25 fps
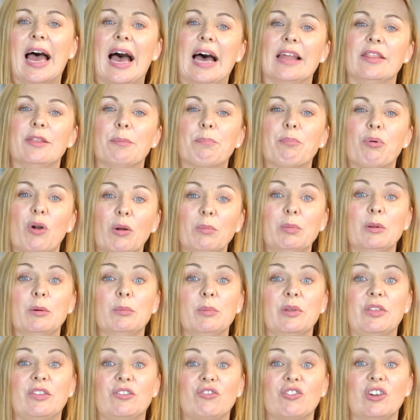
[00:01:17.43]
And the problem
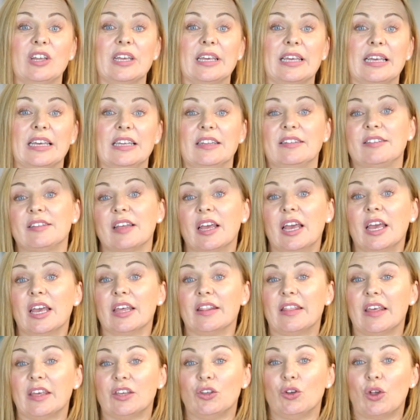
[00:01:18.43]
with drink is
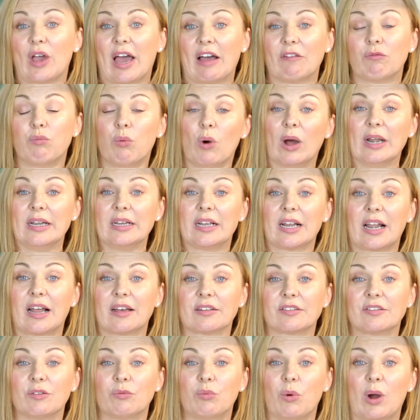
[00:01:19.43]
that you have one
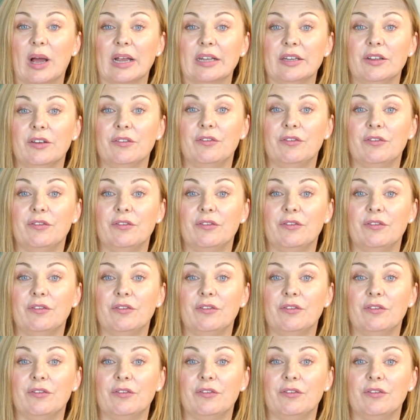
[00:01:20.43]
glass of wine,